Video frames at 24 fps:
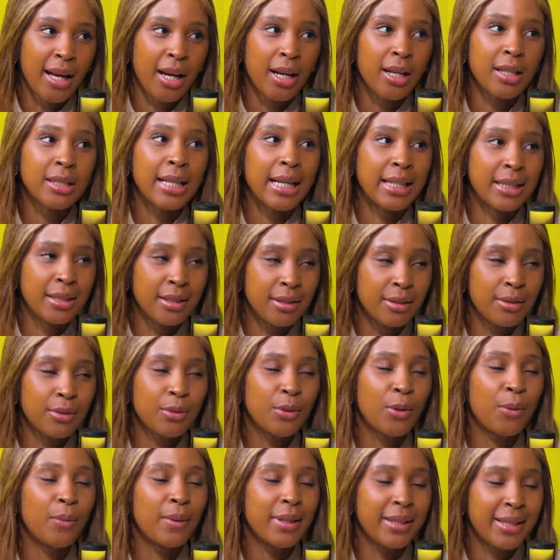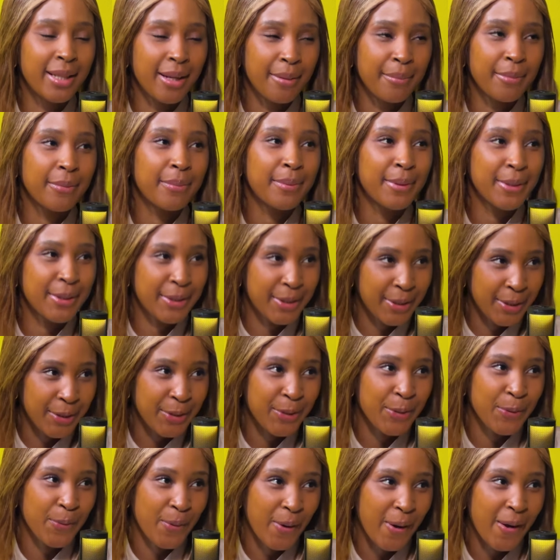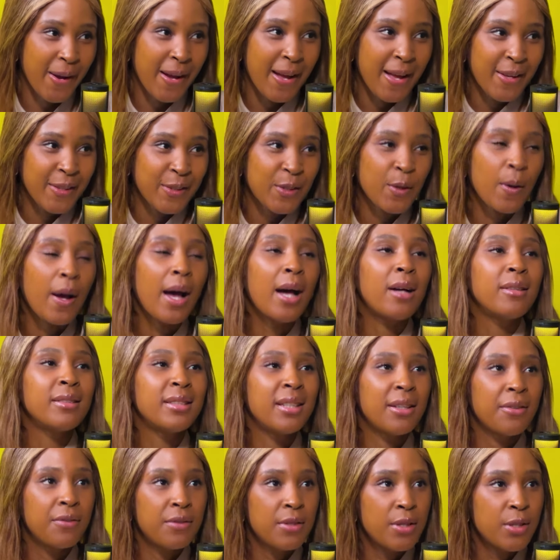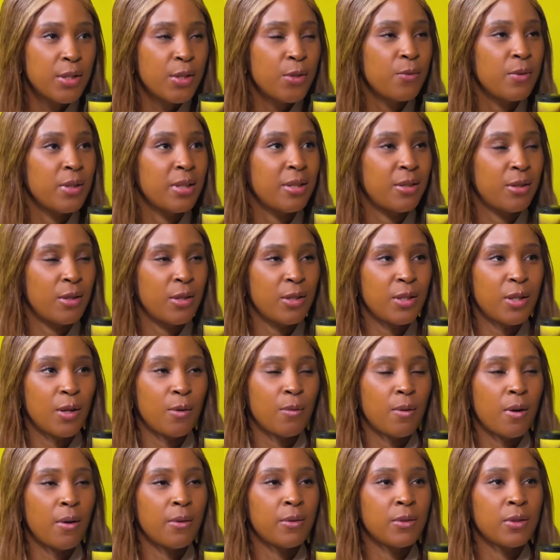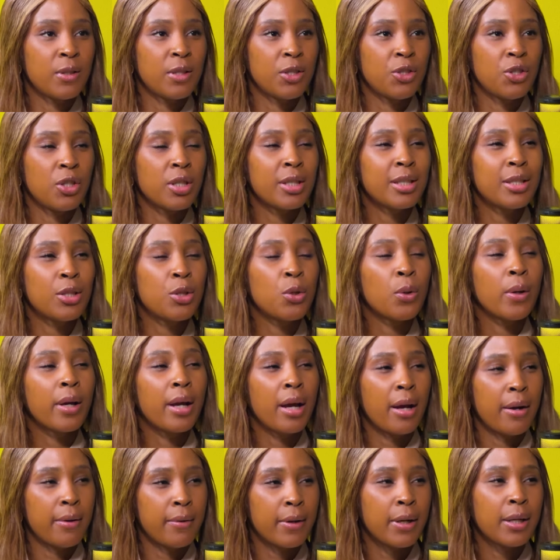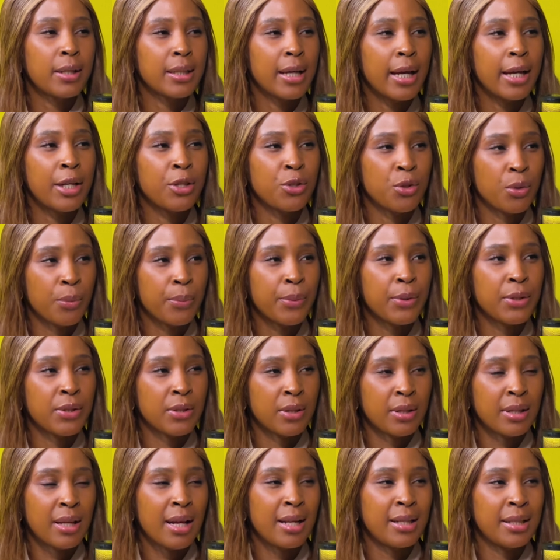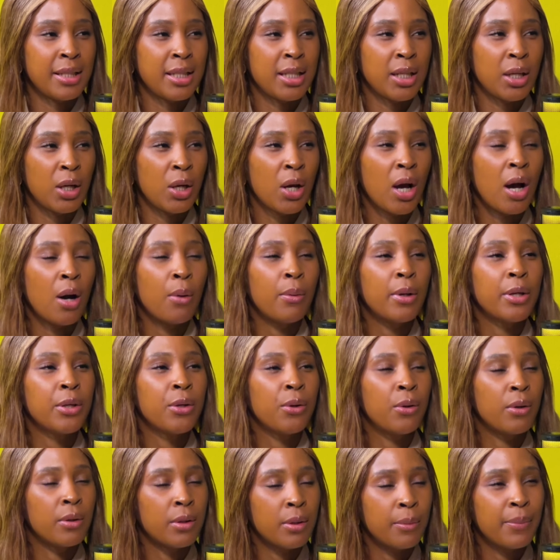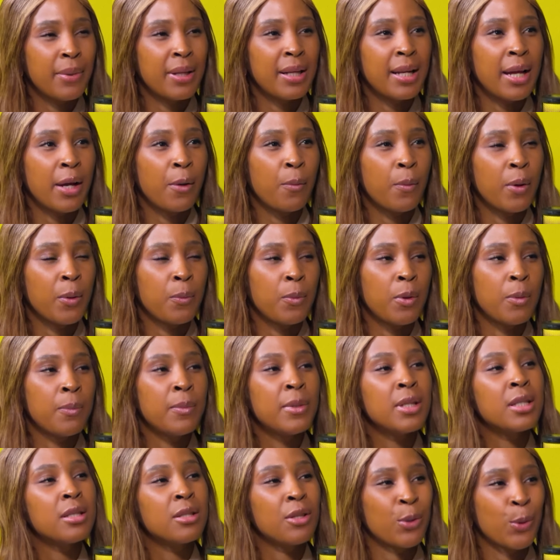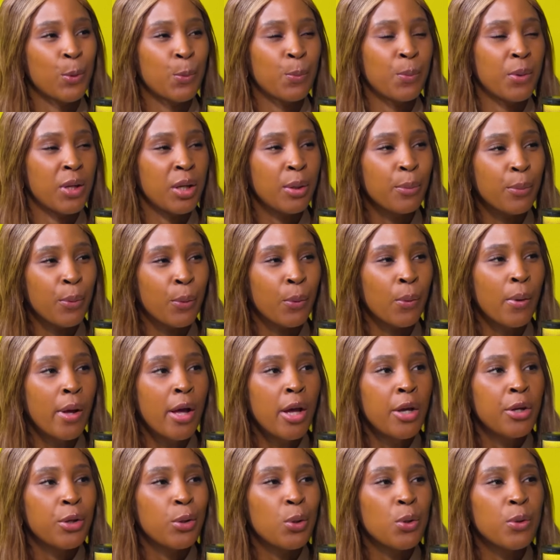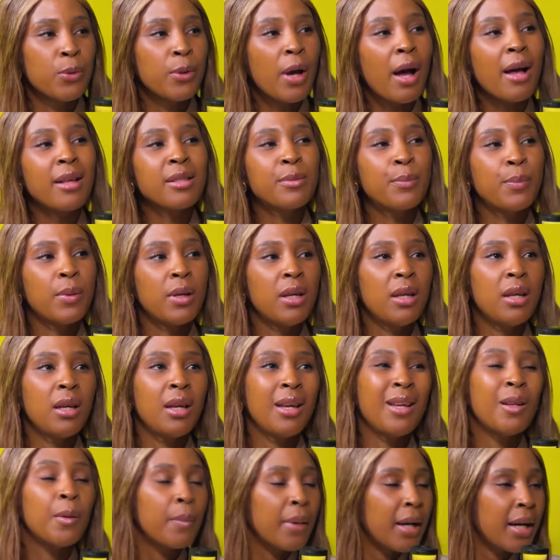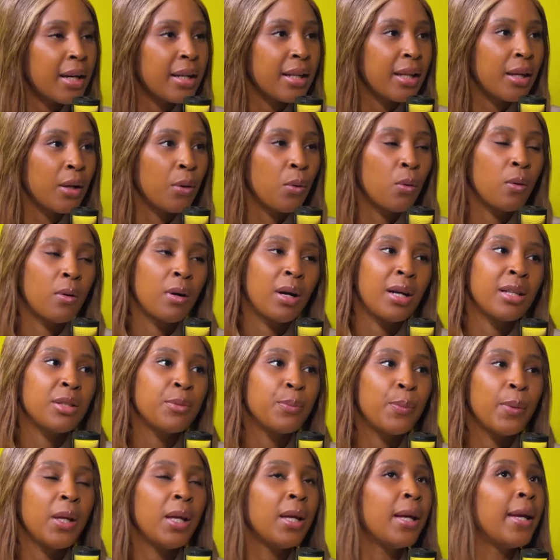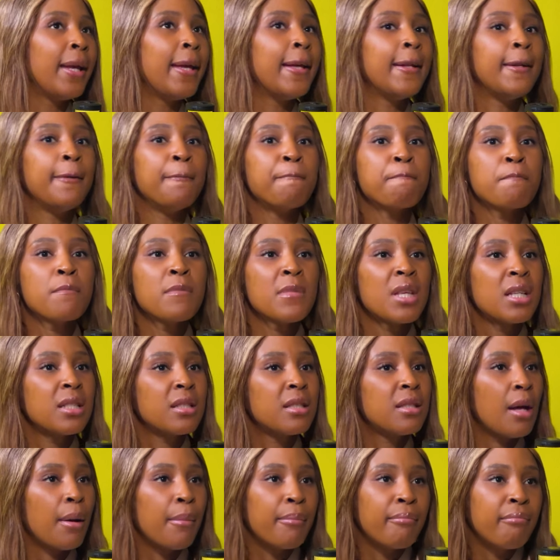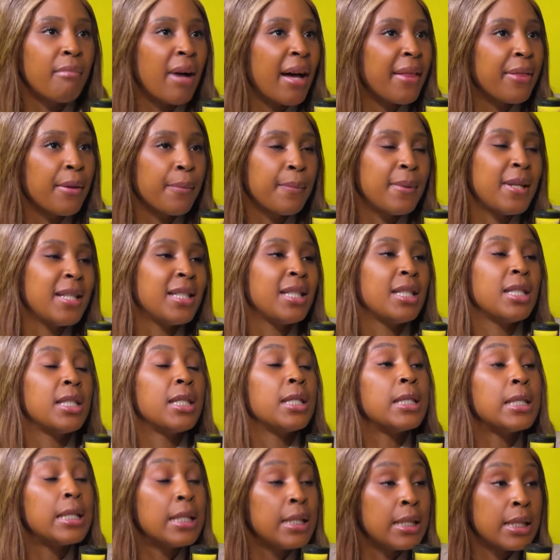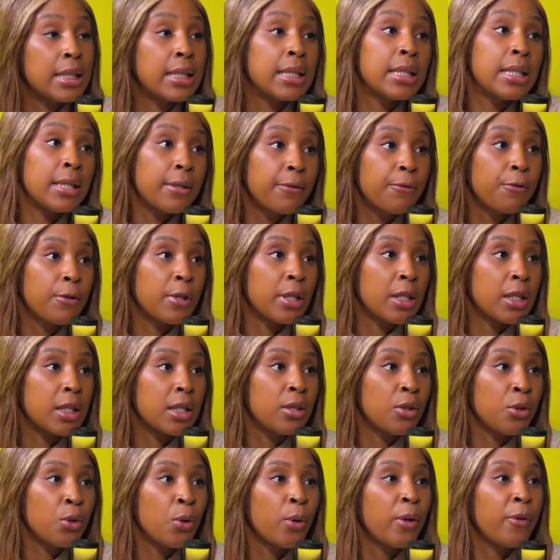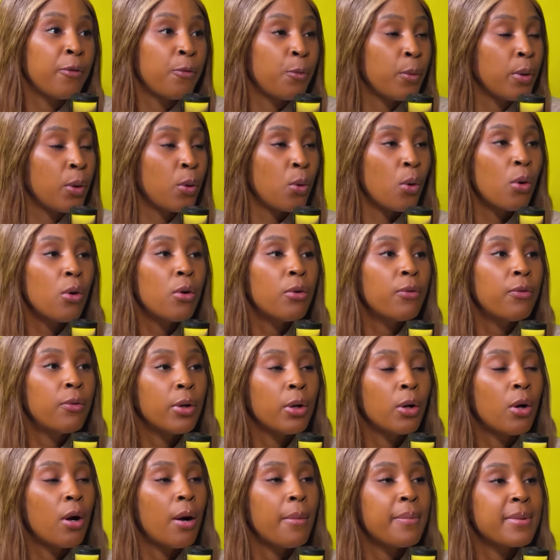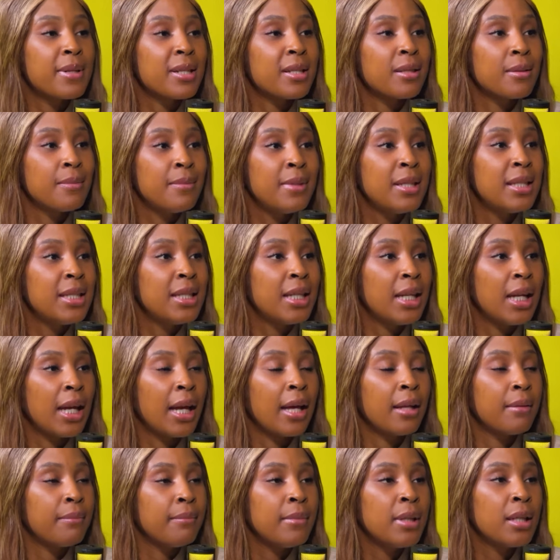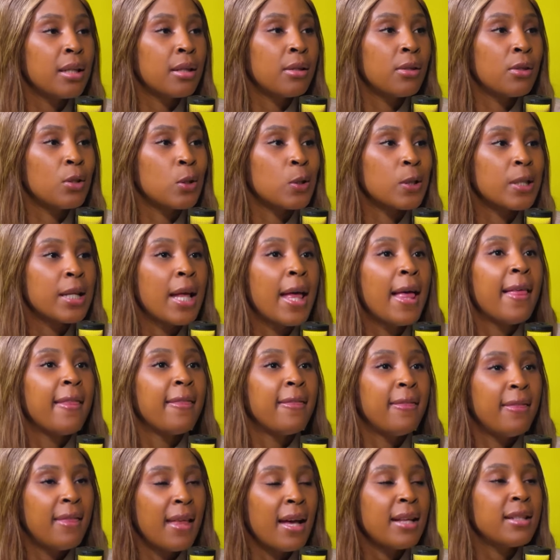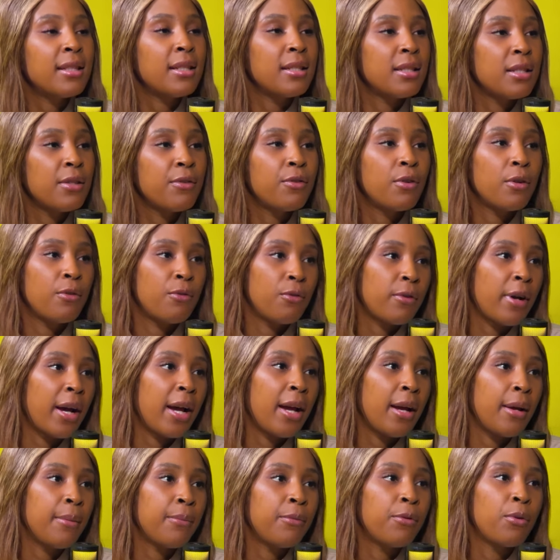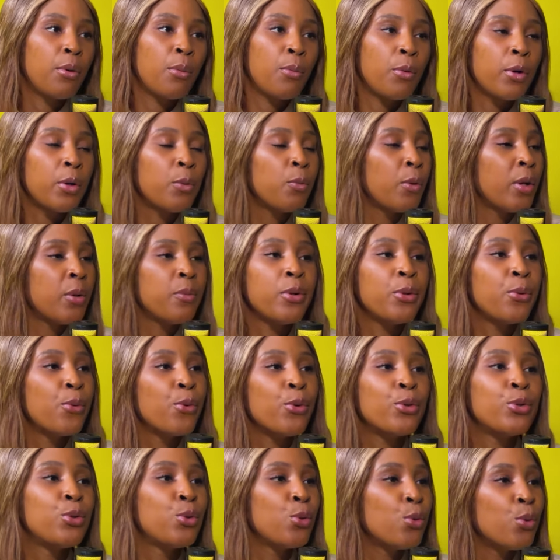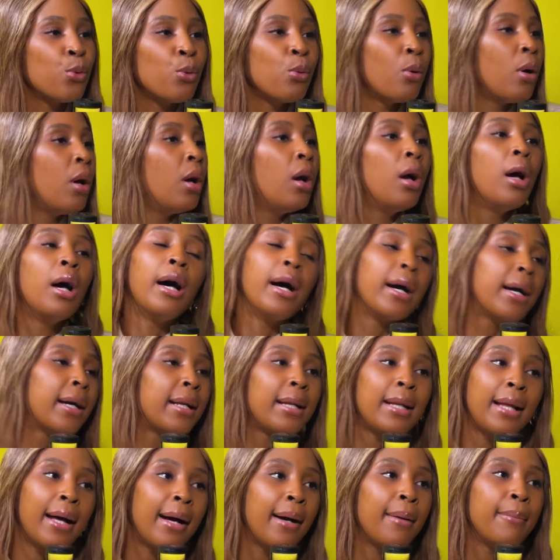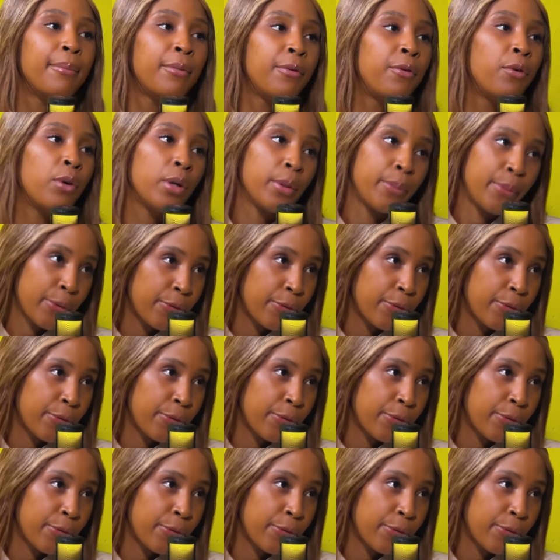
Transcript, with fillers: Because I need to know what type of person you are. Mm. So I'll definitely research around just your character and your personality. How are you going to be like when we meet certain people? You know, us being in Bali or us being in some other places is different. You know, if we go for a corporate meeting at Meikles, that's a different vibe from when, when we go to a club for a